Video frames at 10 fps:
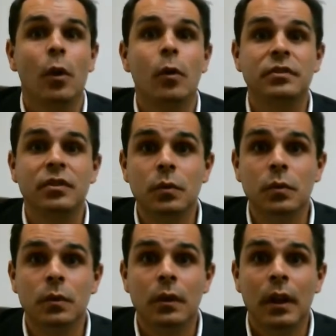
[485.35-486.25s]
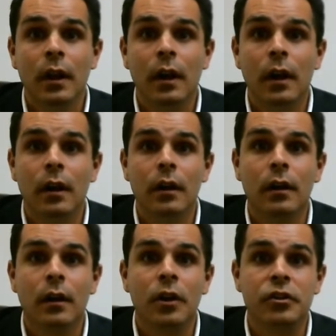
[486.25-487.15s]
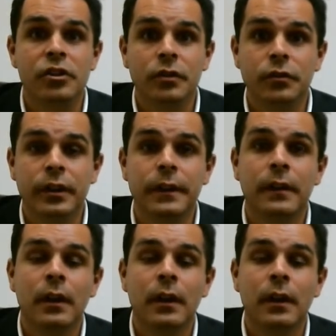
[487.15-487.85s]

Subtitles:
homeschool our children,